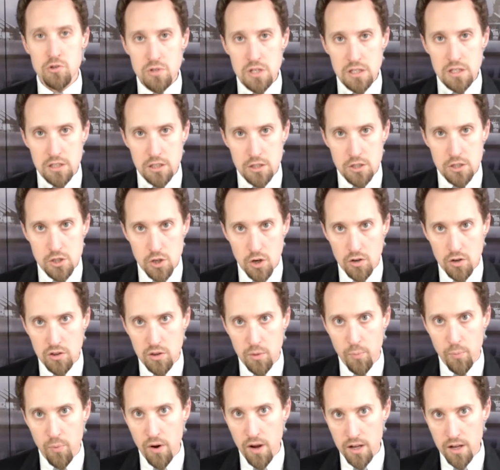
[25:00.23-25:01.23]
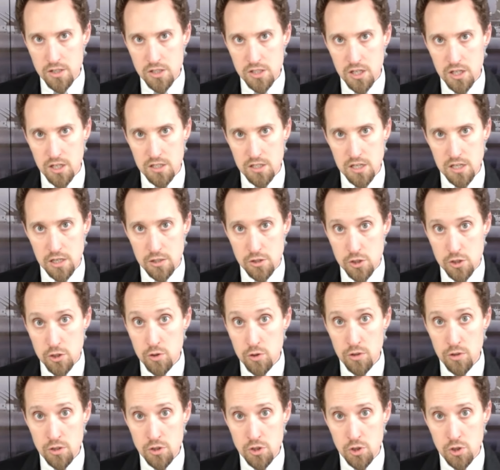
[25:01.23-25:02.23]
need to start the process as
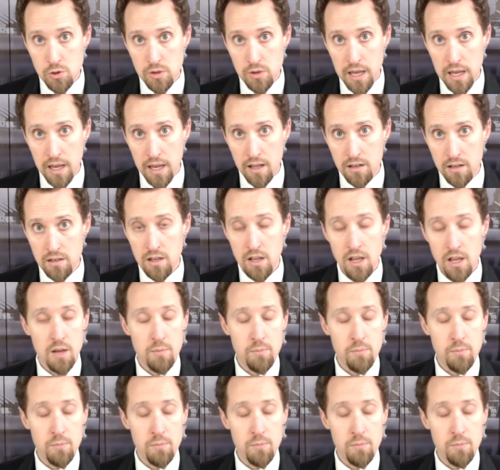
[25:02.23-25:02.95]
soon as you can